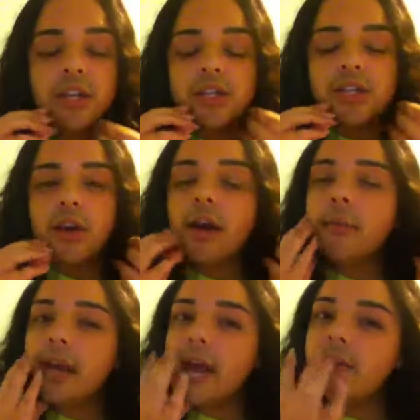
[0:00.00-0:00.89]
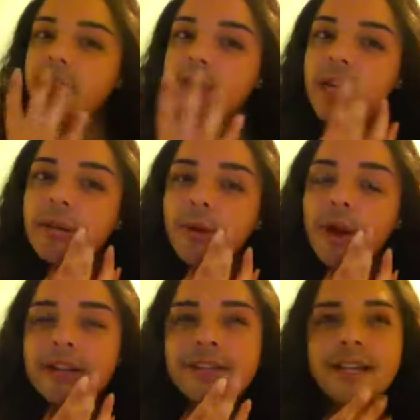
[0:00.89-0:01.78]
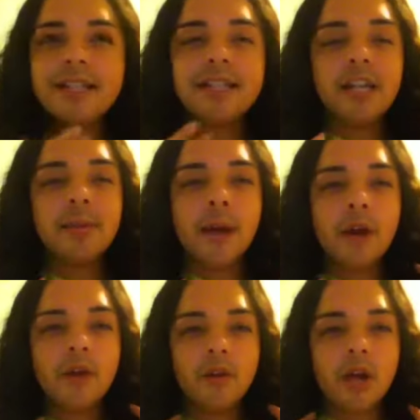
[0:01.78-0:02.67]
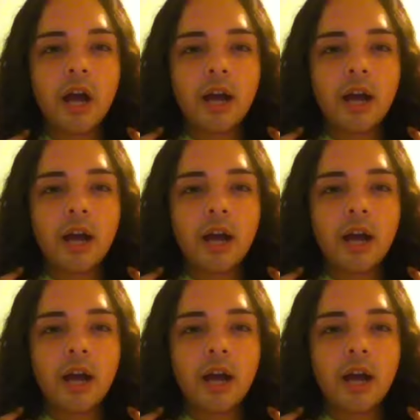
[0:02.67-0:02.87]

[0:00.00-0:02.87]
So I'm going to have a shedding process in about